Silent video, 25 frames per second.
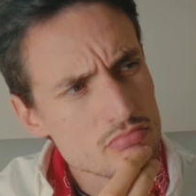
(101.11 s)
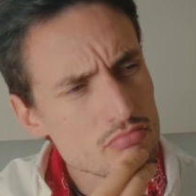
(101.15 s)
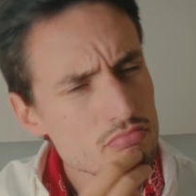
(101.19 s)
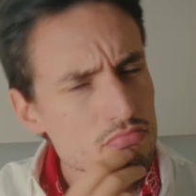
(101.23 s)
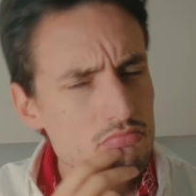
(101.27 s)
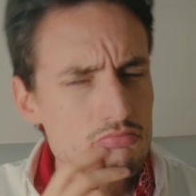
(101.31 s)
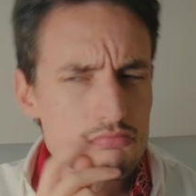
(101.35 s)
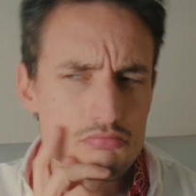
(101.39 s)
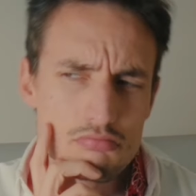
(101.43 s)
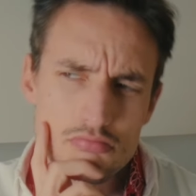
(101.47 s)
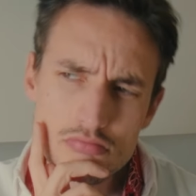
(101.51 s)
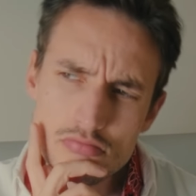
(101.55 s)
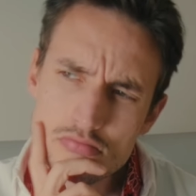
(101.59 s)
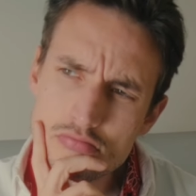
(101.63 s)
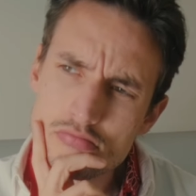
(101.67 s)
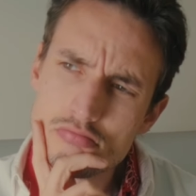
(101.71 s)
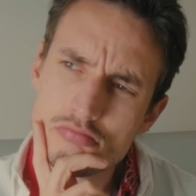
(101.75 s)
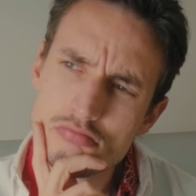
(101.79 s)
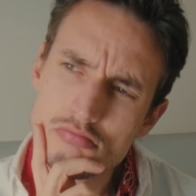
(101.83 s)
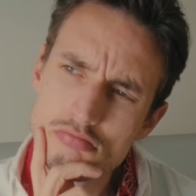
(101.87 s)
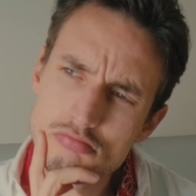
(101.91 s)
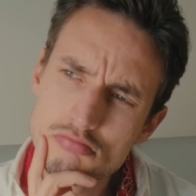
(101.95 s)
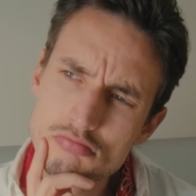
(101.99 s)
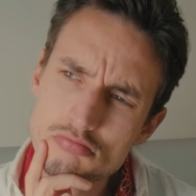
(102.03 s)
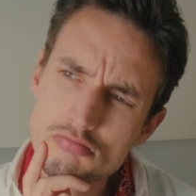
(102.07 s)
whereas the
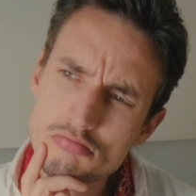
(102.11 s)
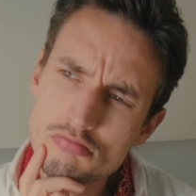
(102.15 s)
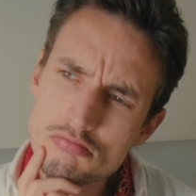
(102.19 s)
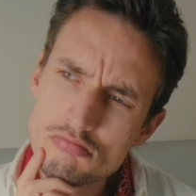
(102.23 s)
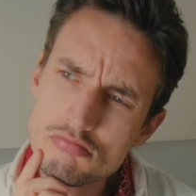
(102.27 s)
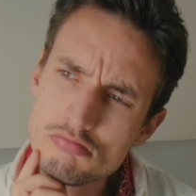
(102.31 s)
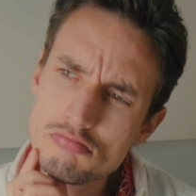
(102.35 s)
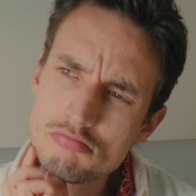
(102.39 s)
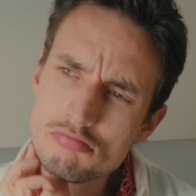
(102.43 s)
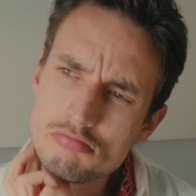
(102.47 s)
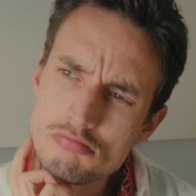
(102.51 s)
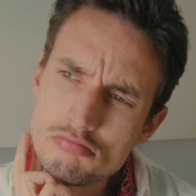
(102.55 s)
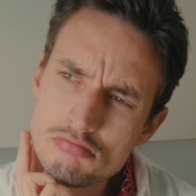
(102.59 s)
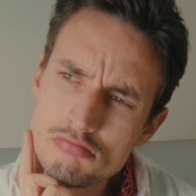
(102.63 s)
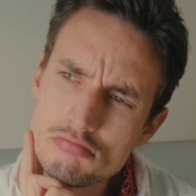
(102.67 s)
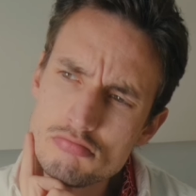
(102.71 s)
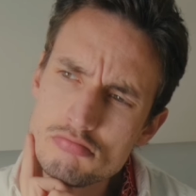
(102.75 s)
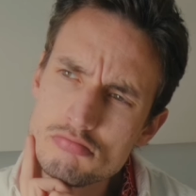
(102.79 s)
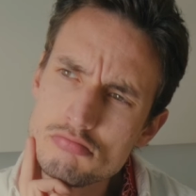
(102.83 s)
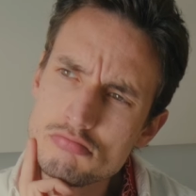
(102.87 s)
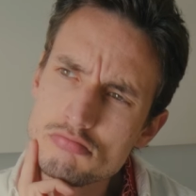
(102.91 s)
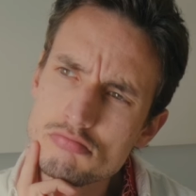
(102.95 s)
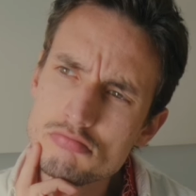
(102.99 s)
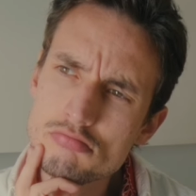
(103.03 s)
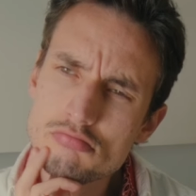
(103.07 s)
price and portability
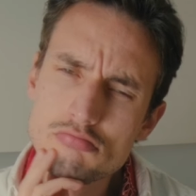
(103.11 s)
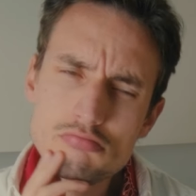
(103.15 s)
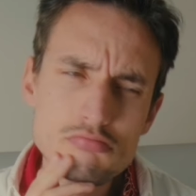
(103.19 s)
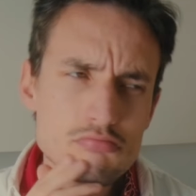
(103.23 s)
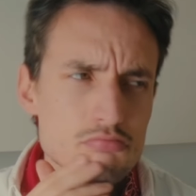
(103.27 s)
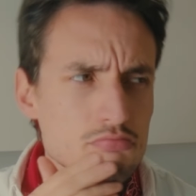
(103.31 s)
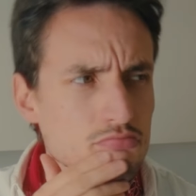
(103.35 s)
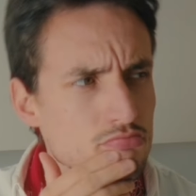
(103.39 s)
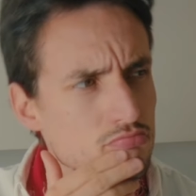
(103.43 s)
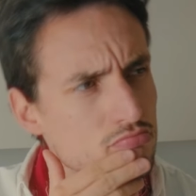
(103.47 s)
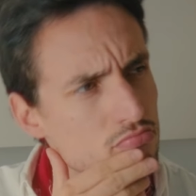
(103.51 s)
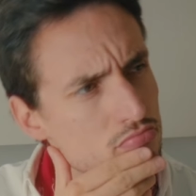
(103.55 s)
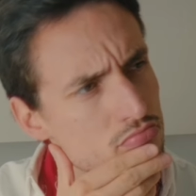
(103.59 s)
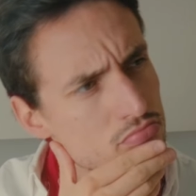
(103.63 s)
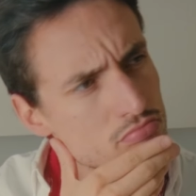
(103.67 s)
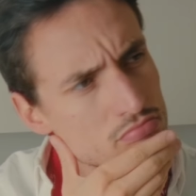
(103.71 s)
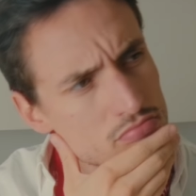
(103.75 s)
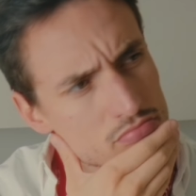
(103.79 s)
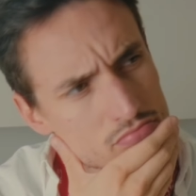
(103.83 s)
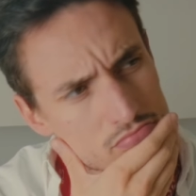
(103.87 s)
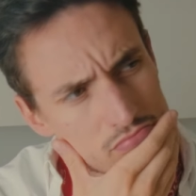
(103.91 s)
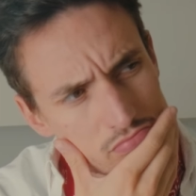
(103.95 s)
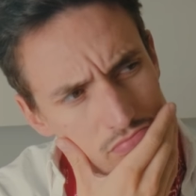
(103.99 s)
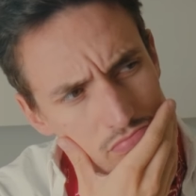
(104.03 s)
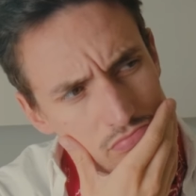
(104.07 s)
difference is
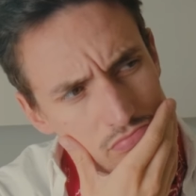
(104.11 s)
gigantic.